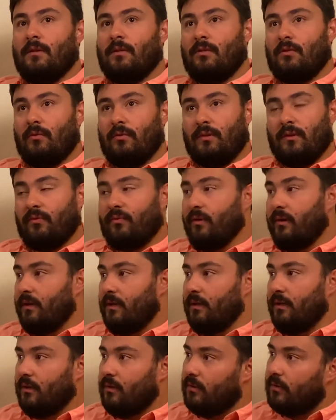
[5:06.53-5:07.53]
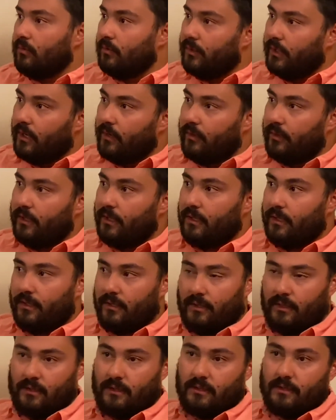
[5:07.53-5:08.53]
through different
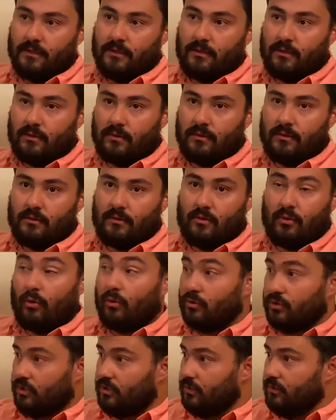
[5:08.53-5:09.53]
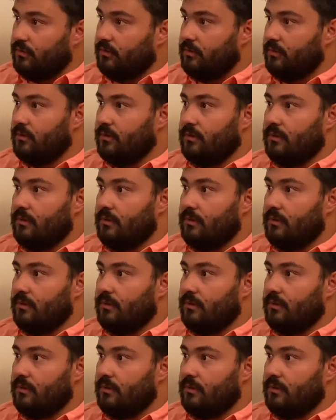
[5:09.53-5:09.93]
culinary cultures.